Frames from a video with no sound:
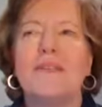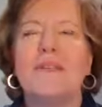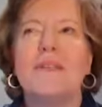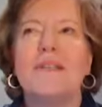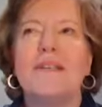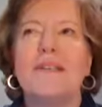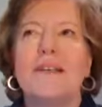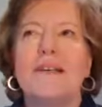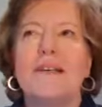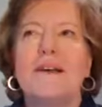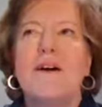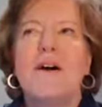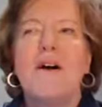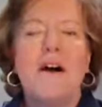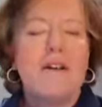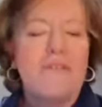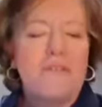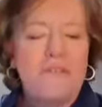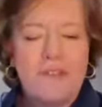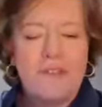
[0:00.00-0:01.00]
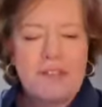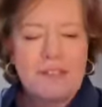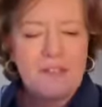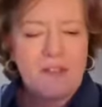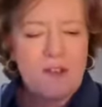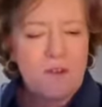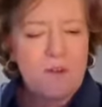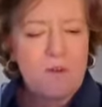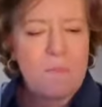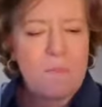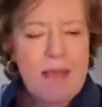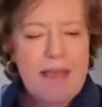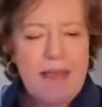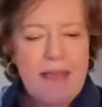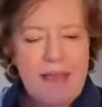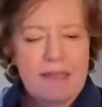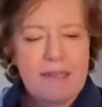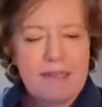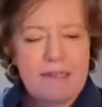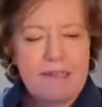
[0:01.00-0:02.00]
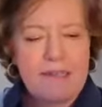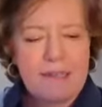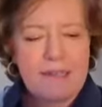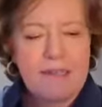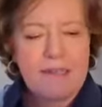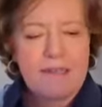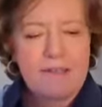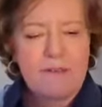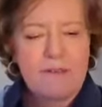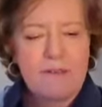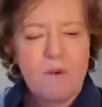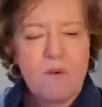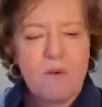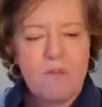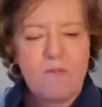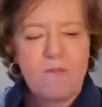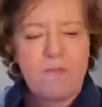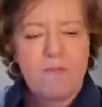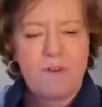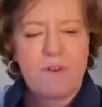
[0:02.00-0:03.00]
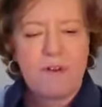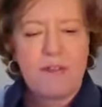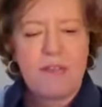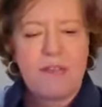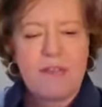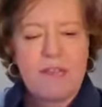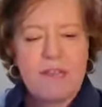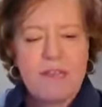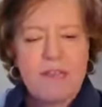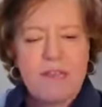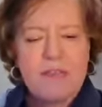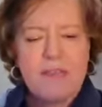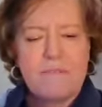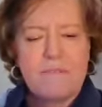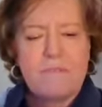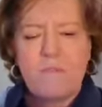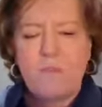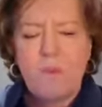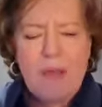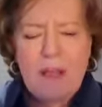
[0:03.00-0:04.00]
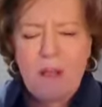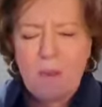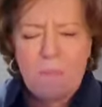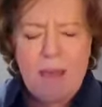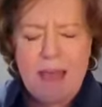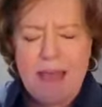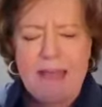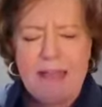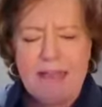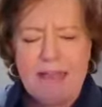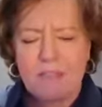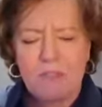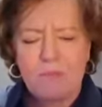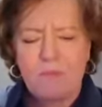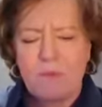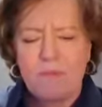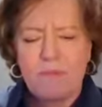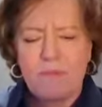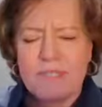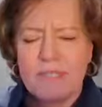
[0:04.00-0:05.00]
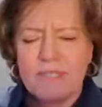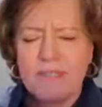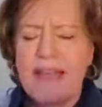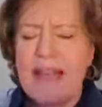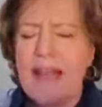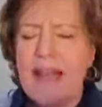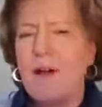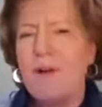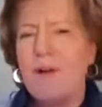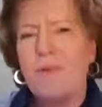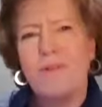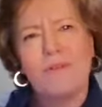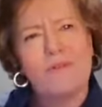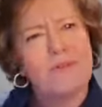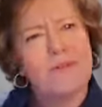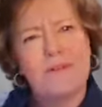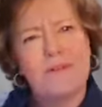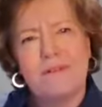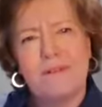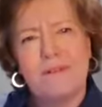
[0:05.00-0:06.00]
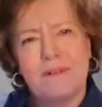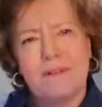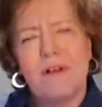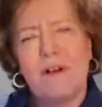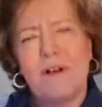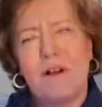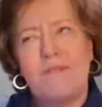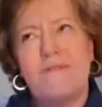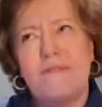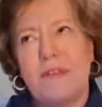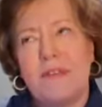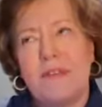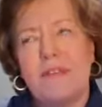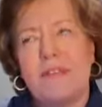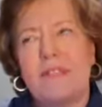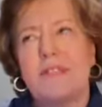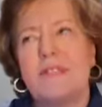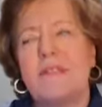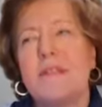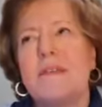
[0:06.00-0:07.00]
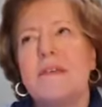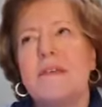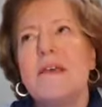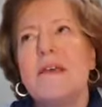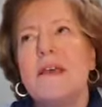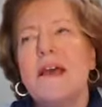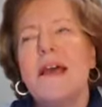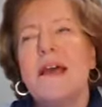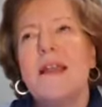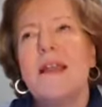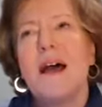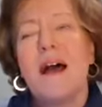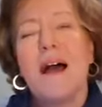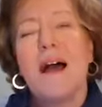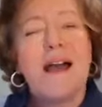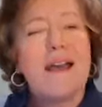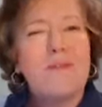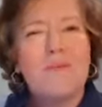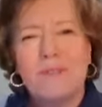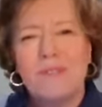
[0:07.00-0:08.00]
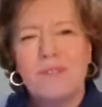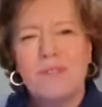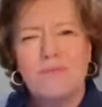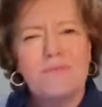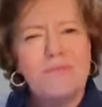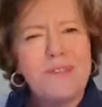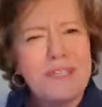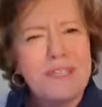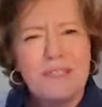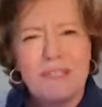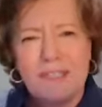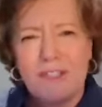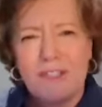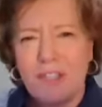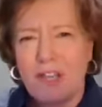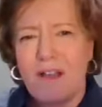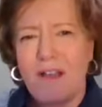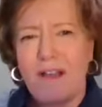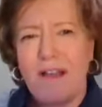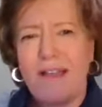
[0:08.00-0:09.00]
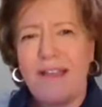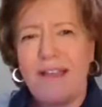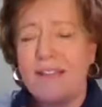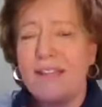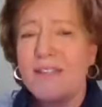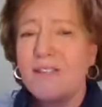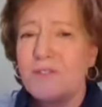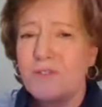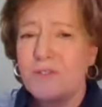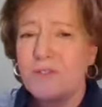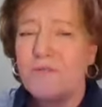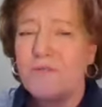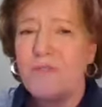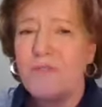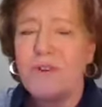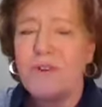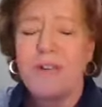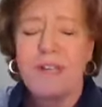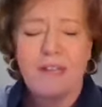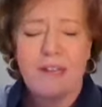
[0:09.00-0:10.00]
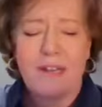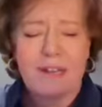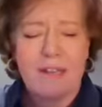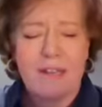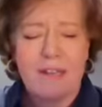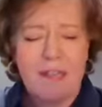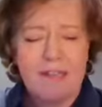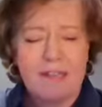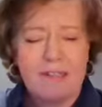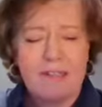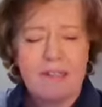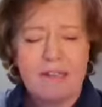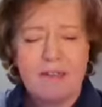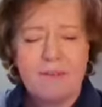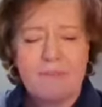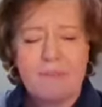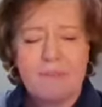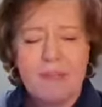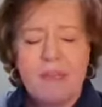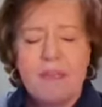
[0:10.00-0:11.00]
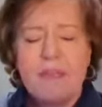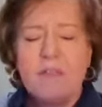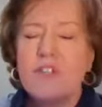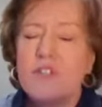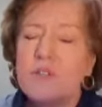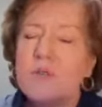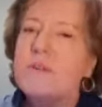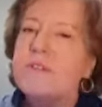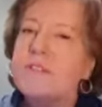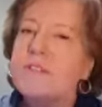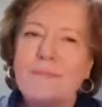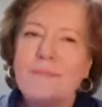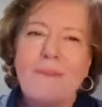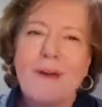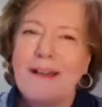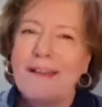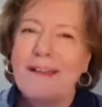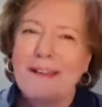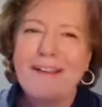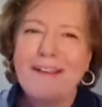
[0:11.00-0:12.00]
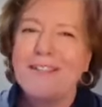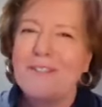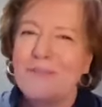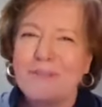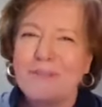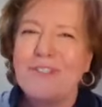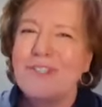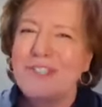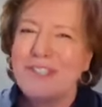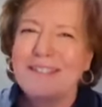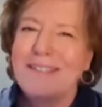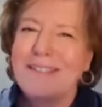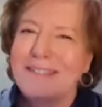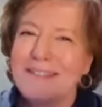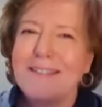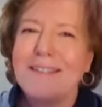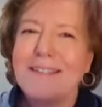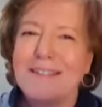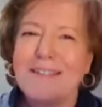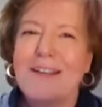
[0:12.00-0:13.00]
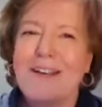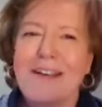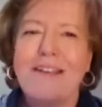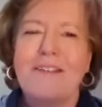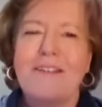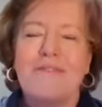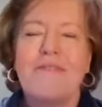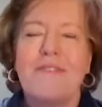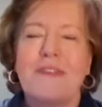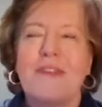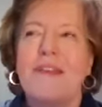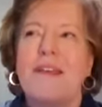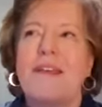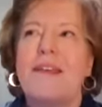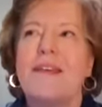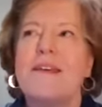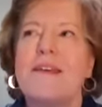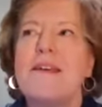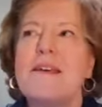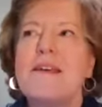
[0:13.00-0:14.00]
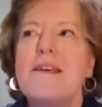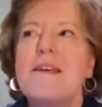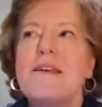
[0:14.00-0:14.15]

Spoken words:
would often go back over well past what was allowed or obvious. And I was really shy and introverted and sure to my eyes when she did this kind of thing.